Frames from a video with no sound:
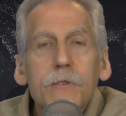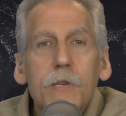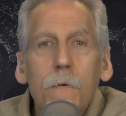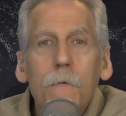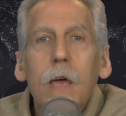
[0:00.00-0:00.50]

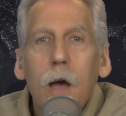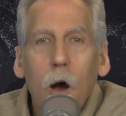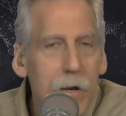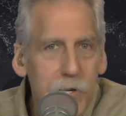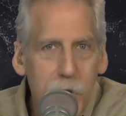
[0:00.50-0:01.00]
so, no, sir. All
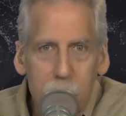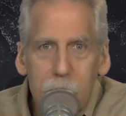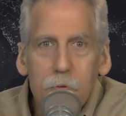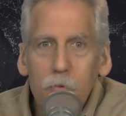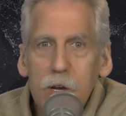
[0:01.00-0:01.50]
right. So
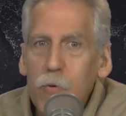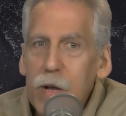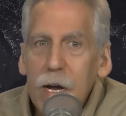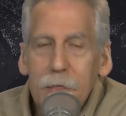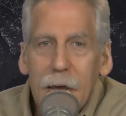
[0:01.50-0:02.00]
good. We agree
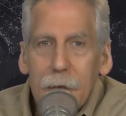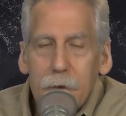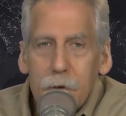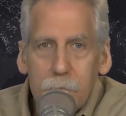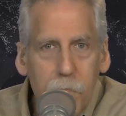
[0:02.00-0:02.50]
on that.
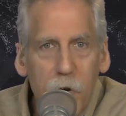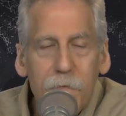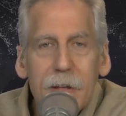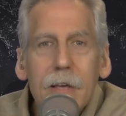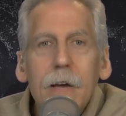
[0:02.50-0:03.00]

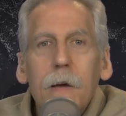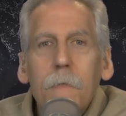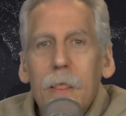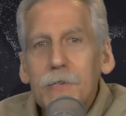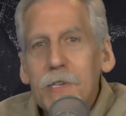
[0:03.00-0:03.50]
Perfect.
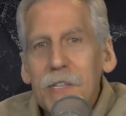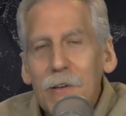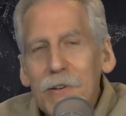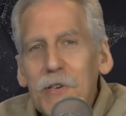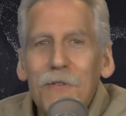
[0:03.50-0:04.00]
Let's
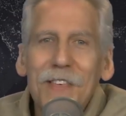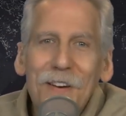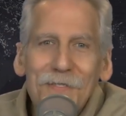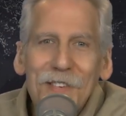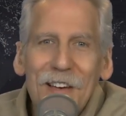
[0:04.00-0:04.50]
go to the
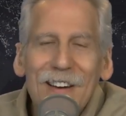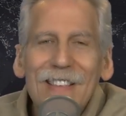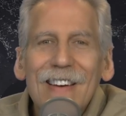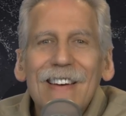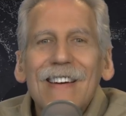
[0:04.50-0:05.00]
other side.
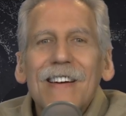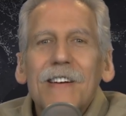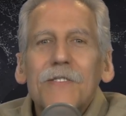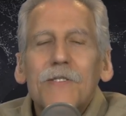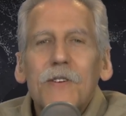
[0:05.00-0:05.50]

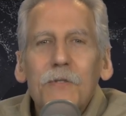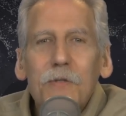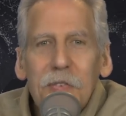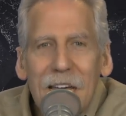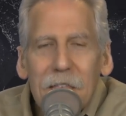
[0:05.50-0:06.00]
Do you
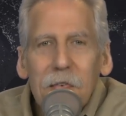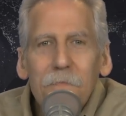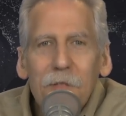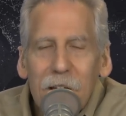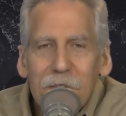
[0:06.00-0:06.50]
think the
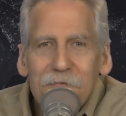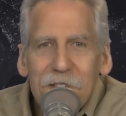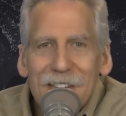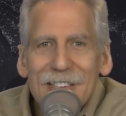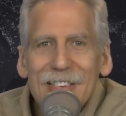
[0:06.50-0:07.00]
blood of
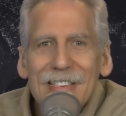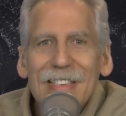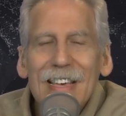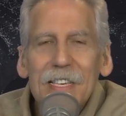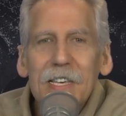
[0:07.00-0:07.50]
Jesus
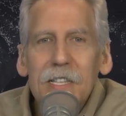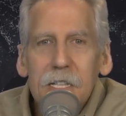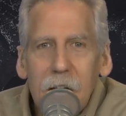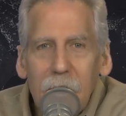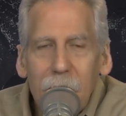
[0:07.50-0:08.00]
is
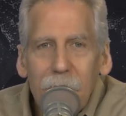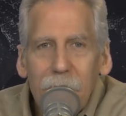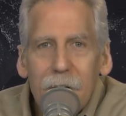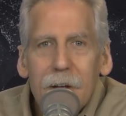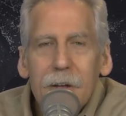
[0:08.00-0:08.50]

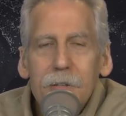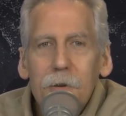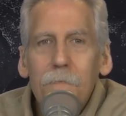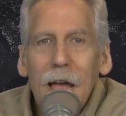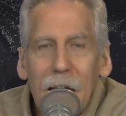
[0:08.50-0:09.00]
enough to
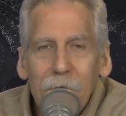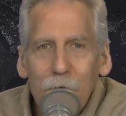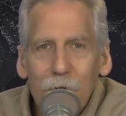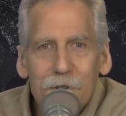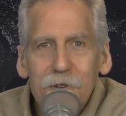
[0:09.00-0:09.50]
pay for
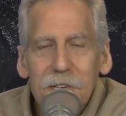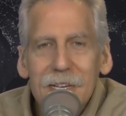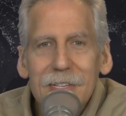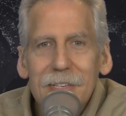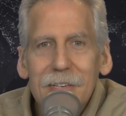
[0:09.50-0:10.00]
all your
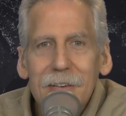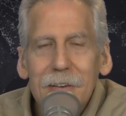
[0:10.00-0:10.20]
sins?